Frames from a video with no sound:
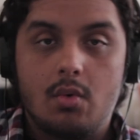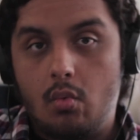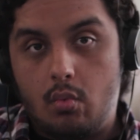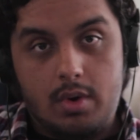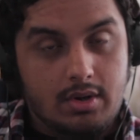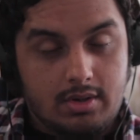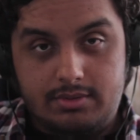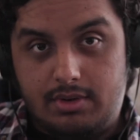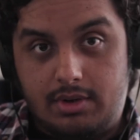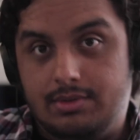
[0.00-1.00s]

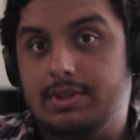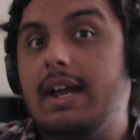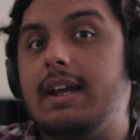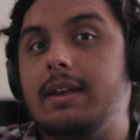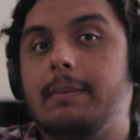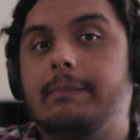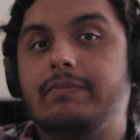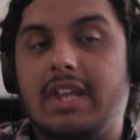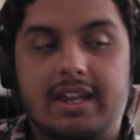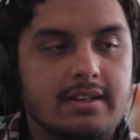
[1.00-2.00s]
we'll all die
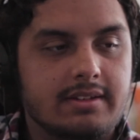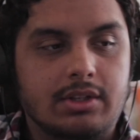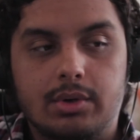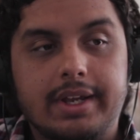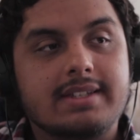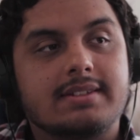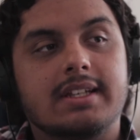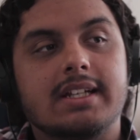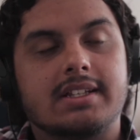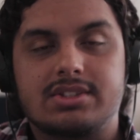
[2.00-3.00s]
and go extinct.